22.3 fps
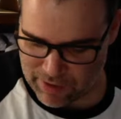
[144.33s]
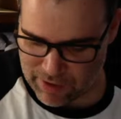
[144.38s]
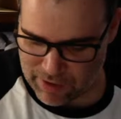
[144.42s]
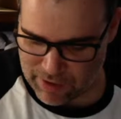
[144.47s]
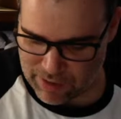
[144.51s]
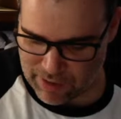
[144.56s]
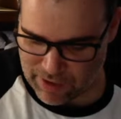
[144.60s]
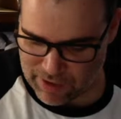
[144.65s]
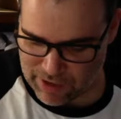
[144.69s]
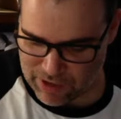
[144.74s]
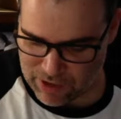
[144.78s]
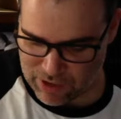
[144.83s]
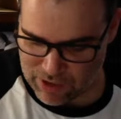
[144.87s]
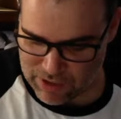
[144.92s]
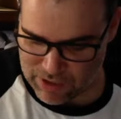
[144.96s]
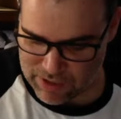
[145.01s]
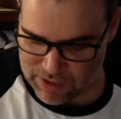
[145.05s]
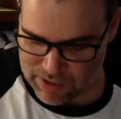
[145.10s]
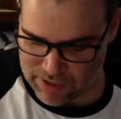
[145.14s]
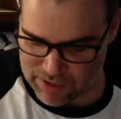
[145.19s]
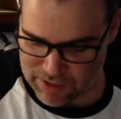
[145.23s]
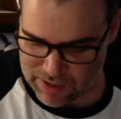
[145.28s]
Thank
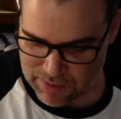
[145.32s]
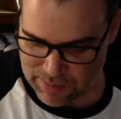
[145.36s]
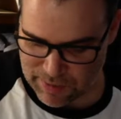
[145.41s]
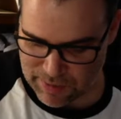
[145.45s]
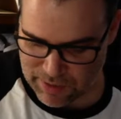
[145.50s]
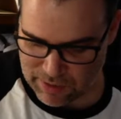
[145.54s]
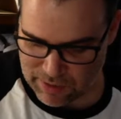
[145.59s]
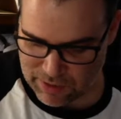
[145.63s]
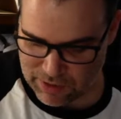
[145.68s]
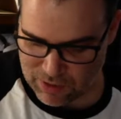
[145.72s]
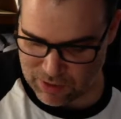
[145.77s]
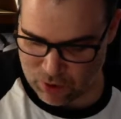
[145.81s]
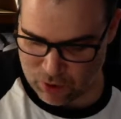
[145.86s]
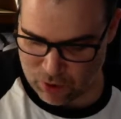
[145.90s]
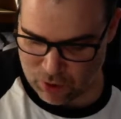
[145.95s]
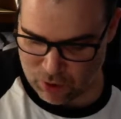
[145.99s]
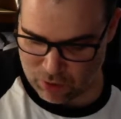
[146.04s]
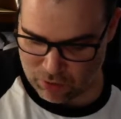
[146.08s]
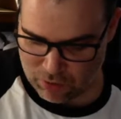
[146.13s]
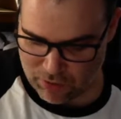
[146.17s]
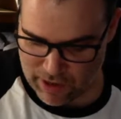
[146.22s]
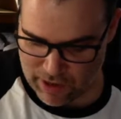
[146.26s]
goodness Isabel had
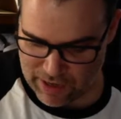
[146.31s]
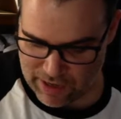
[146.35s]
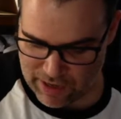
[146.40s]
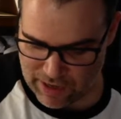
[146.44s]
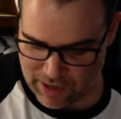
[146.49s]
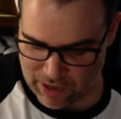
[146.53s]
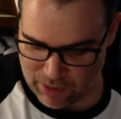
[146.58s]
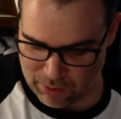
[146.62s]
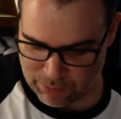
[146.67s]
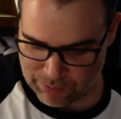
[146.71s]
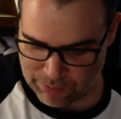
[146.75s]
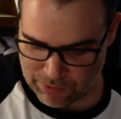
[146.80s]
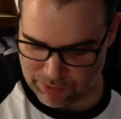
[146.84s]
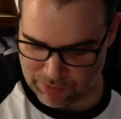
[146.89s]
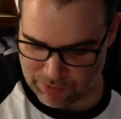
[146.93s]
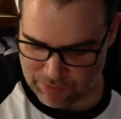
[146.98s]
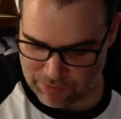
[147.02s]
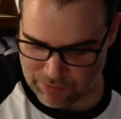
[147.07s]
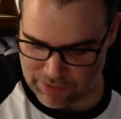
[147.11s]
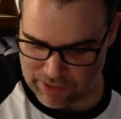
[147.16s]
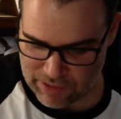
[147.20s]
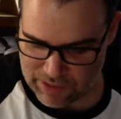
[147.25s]
already helped her
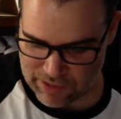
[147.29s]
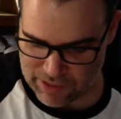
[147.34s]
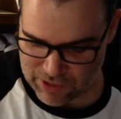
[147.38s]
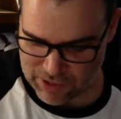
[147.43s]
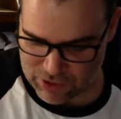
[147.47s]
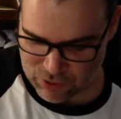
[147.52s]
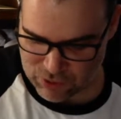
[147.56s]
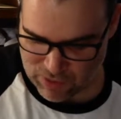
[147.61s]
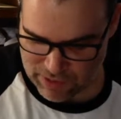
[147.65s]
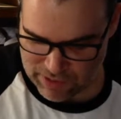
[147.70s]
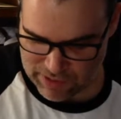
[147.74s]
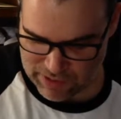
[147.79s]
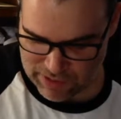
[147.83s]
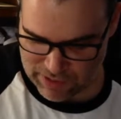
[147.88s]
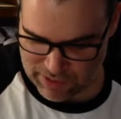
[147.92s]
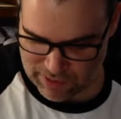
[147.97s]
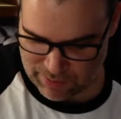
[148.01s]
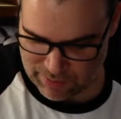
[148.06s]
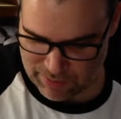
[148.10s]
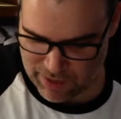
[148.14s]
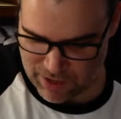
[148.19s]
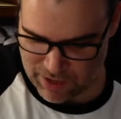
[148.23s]
feed and dress them.
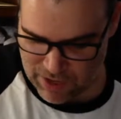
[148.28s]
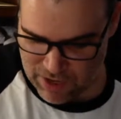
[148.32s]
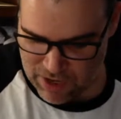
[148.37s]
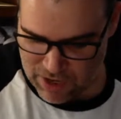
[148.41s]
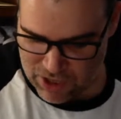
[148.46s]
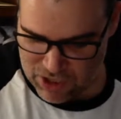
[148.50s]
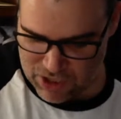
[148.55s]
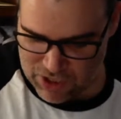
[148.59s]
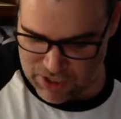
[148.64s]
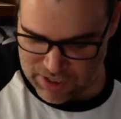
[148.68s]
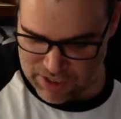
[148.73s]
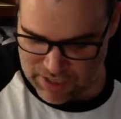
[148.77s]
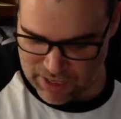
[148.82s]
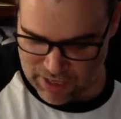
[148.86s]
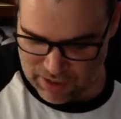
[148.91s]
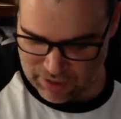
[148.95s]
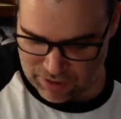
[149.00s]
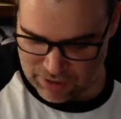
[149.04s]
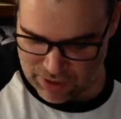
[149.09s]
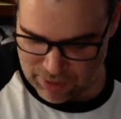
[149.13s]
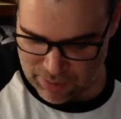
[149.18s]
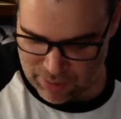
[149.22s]
She
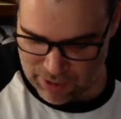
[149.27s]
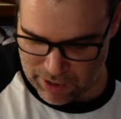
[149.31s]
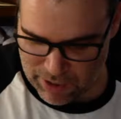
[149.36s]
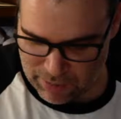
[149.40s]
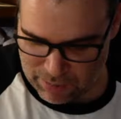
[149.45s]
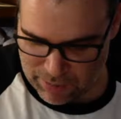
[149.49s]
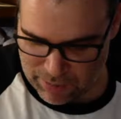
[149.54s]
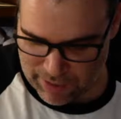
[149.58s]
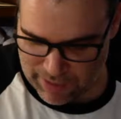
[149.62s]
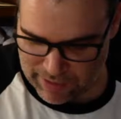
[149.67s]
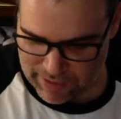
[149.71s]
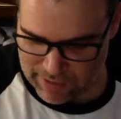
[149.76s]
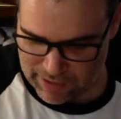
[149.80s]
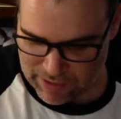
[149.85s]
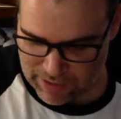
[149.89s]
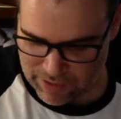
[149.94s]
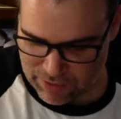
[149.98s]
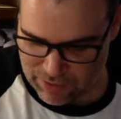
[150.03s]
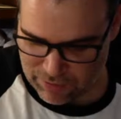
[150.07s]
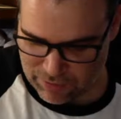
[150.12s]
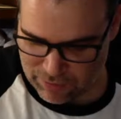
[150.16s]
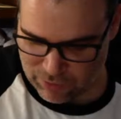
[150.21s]
settled them on a blanket on
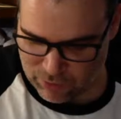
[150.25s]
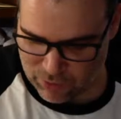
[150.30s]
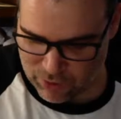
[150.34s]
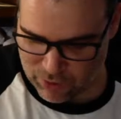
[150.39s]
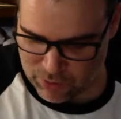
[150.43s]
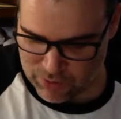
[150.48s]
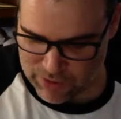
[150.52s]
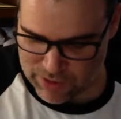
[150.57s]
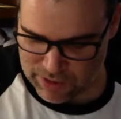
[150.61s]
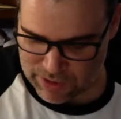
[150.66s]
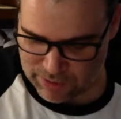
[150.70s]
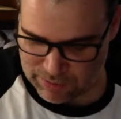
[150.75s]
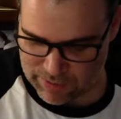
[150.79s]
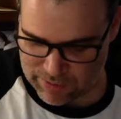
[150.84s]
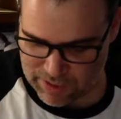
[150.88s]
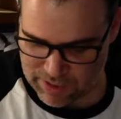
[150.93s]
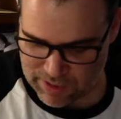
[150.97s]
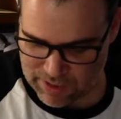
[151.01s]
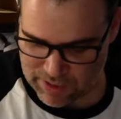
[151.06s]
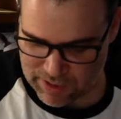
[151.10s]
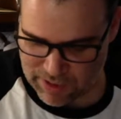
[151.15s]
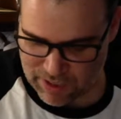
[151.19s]
the floor with some
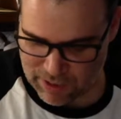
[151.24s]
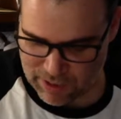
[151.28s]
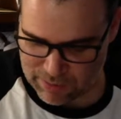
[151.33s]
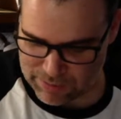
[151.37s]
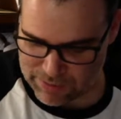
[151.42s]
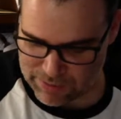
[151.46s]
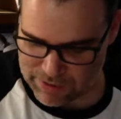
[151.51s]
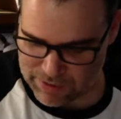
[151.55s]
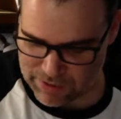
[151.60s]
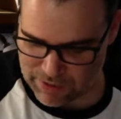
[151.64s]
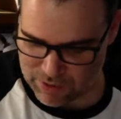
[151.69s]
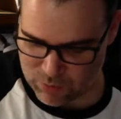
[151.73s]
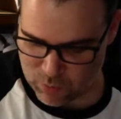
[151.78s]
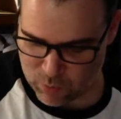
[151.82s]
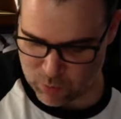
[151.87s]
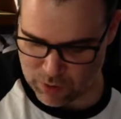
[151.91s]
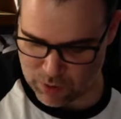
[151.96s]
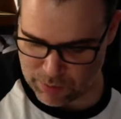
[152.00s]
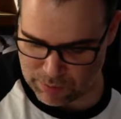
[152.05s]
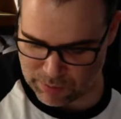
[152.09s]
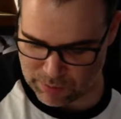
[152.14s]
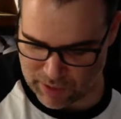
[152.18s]
tin cups and
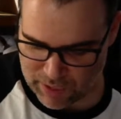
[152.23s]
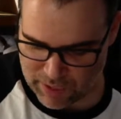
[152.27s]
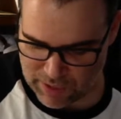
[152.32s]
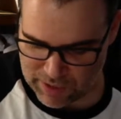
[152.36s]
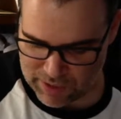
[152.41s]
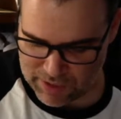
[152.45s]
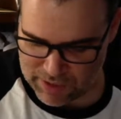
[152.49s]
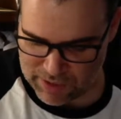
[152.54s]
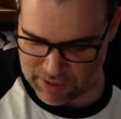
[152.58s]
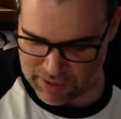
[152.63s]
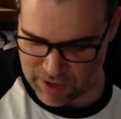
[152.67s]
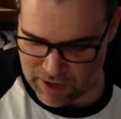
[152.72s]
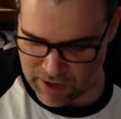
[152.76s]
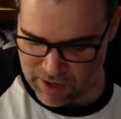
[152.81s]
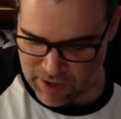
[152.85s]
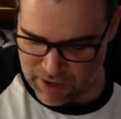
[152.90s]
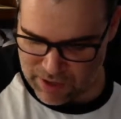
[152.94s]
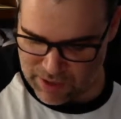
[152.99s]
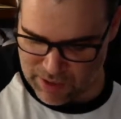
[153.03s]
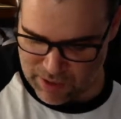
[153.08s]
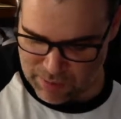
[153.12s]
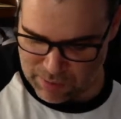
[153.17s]
wood blocks,
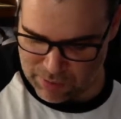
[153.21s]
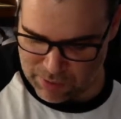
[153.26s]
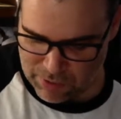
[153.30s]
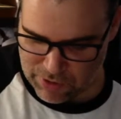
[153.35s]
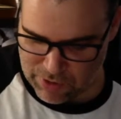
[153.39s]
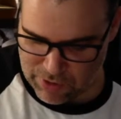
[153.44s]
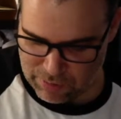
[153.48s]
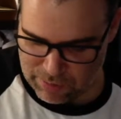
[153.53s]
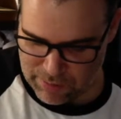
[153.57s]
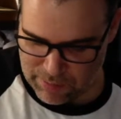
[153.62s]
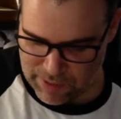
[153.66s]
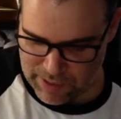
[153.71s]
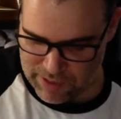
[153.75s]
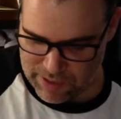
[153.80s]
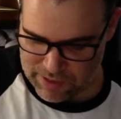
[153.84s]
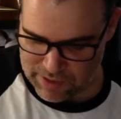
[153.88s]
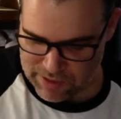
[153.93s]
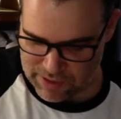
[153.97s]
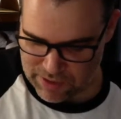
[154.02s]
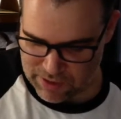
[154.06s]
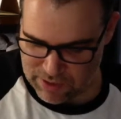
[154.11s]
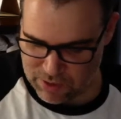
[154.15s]
then put the
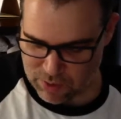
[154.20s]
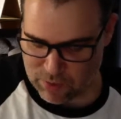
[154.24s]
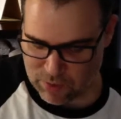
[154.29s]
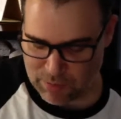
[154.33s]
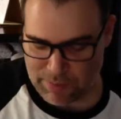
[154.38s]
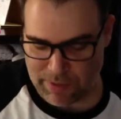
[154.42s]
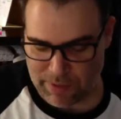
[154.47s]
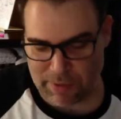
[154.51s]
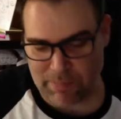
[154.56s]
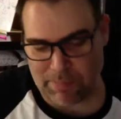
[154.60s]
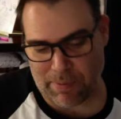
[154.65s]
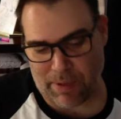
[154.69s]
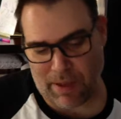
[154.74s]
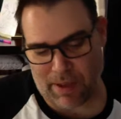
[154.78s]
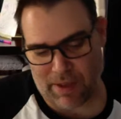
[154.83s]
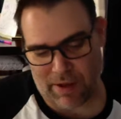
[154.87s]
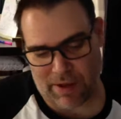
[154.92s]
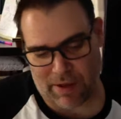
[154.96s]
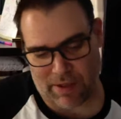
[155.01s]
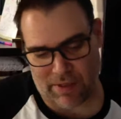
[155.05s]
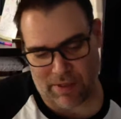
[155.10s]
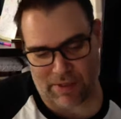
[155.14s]
beans into a big
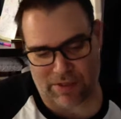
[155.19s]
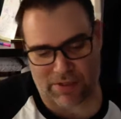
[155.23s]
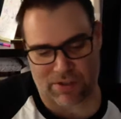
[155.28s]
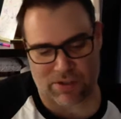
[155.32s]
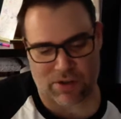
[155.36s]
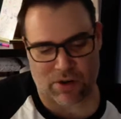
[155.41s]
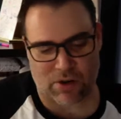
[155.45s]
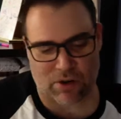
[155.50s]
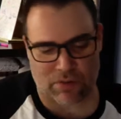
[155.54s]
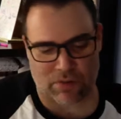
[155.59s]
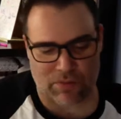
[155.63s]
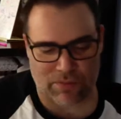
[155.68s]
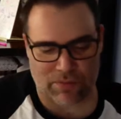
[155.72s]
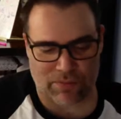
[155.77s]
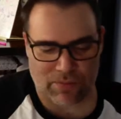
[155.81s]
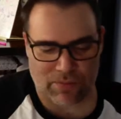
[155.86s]
pot on the stove.